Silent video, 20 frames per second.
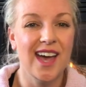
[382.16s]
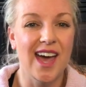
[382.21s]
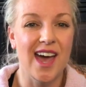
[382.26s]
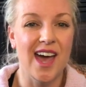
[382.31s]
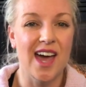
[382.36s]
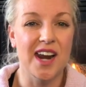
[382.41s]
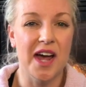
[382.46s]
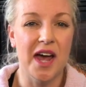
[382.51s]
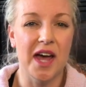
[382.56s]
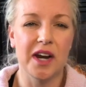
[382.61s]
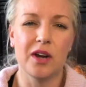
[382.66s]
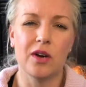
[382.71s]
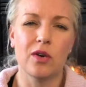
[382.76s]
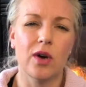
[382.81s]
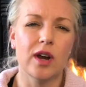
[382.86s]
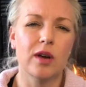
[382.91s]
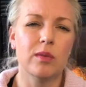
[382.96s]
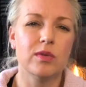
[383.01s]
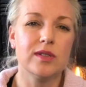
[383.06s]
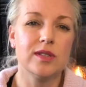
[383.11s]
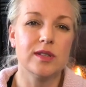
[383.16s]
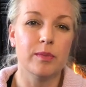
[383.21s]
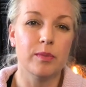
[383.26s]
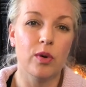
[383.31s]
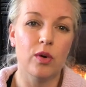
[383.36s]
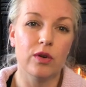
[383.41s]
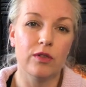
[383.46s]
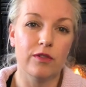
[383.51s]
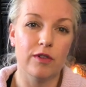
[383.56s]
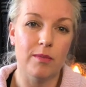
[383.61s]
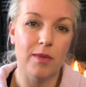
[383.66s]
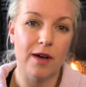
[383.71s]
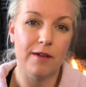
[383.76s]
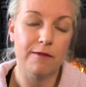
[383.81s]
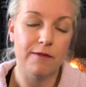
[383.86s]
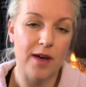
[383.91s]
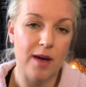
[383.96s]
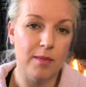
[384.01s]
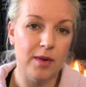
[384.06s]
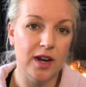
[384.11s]
And I had incredible support from my
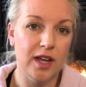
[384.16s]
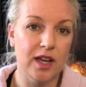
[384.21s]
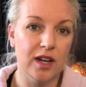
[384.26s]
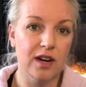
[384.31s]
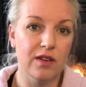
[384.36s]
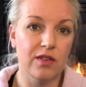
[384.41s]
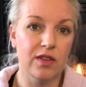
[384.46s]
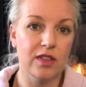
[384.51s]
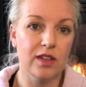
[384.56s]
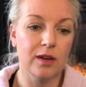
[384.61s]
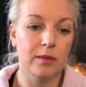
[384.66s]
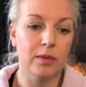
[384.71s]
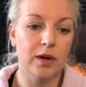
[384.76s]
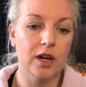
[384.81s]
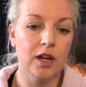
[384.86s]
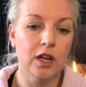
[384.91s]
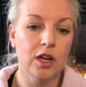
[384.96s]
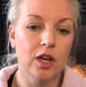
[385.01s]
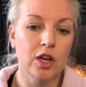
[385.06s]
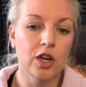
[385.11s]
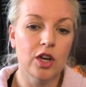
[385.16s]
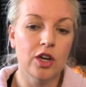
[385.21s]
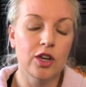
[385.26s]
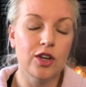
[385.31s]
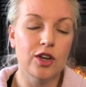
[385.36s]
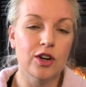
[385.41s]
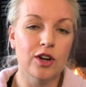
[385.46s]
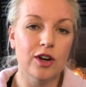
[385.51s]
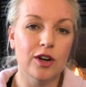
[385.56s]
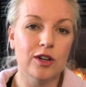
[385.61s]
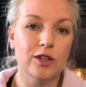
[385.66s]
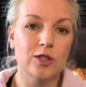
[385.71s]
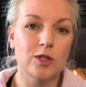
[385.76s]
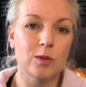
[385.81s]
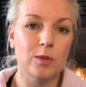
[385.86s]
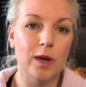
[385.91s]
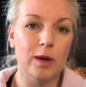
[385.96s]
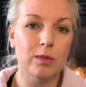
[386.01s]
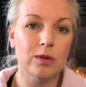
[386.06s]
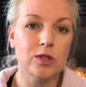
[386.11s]
family and everything. But, you know, to
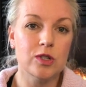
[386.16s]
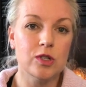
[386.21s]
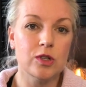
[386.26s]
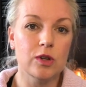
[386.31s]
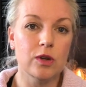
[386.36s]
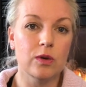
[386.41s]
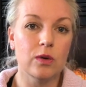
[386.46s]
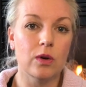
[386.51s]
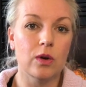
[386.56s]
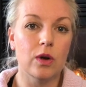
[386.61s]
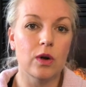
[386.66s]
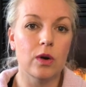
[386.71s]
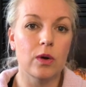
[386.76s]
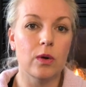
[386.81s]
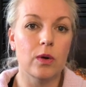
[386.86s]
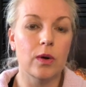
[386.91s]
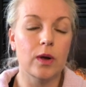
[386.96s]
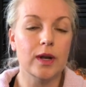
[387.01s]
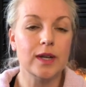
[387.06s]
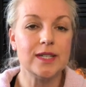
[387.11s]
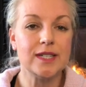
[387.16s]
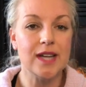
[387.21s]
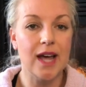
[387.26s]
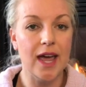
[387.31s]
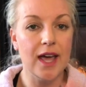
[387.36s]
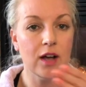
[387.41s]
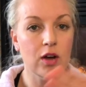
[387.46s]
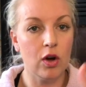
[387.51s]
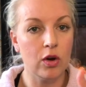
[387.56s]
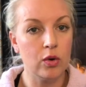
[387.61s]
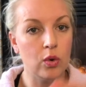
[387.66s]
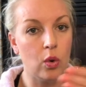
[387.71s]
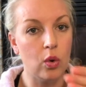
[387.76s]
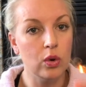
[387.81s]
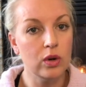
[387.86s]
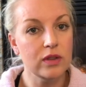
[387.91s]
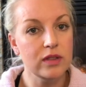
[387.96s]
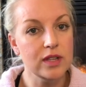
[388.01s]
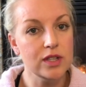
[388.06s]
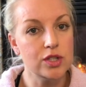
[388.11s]
be able to take on
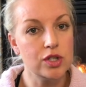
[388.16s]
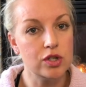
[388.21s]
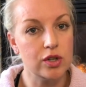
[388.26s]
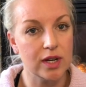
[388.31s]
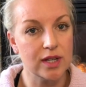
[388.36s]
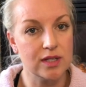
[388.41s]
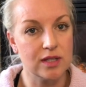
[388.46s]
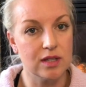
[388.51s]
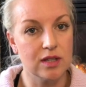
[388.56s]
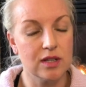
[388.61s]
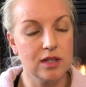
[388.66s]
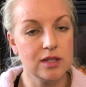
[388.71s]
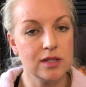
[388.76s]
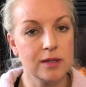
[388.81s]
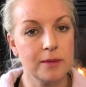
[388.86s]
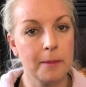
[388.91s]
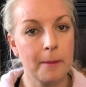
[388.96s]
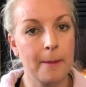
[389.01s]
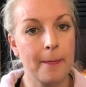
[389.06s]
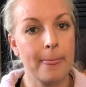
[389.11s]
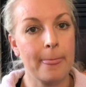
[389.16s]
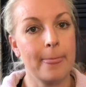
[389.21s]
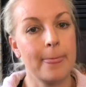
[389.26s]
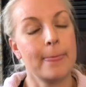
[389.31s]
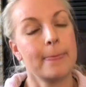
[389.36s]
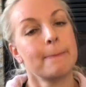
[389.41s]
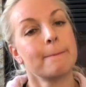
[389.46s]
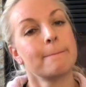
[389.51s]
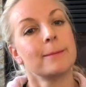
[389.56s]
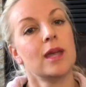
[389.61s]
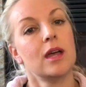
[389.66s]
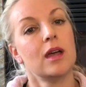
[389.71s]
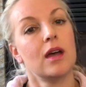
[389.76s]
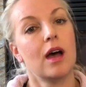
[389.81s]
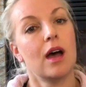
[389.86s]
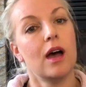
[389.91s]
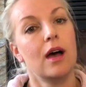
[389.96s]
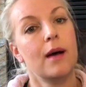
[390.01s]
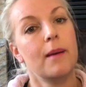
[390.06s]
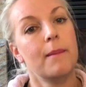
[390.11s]
all of these stresses
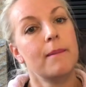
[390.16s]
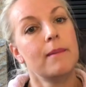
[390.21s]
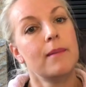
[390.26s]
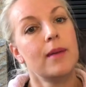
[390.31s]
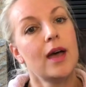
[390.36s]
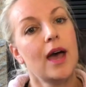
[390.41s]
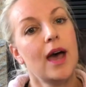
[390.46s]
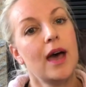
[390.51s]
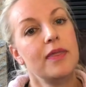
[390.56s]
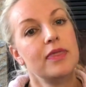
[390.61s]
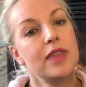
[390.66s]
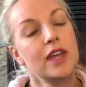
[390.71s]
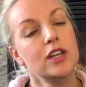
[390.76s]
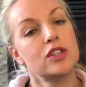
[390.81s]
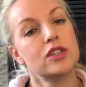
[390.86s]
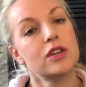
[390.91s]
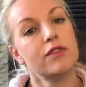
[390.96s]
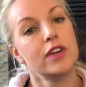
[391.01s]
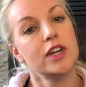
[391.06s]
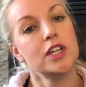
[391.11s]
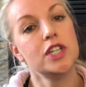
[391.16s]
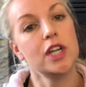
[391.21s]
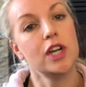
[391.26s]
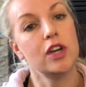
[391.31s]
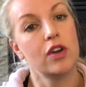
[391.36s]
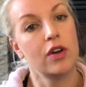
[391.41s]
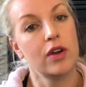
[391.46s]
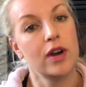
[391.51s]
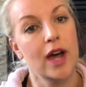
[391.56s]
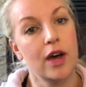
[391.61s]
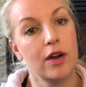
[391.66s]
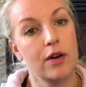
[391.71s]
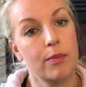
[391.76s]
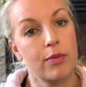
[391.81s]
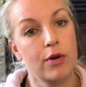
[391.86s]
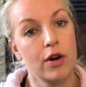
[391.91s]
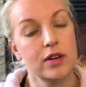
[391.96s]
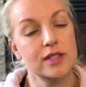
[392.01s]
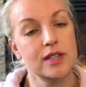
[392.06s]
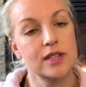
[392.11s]
and then to eventually learn how to
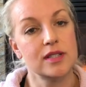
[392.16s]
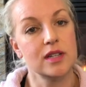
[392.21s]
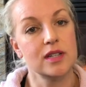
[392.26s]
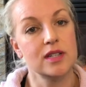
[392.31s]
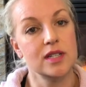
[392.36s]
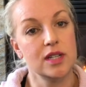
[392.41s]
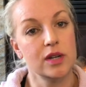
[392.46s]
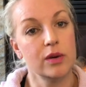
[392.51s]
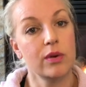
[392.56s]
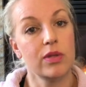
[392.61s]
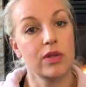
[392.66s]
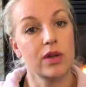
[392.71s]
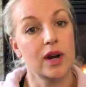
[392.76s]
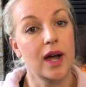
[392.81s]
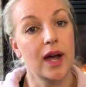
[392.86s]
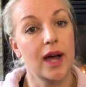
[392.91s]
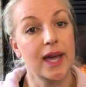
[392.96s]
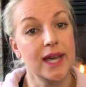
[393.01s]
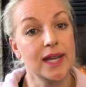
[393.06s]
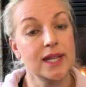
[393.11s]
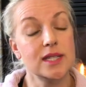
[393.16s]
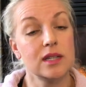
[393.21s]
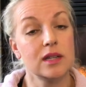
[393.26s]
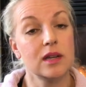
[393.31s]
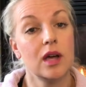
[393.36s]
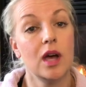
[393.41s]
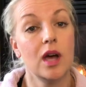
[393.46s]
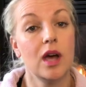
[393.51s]
process it and deal with it, I hit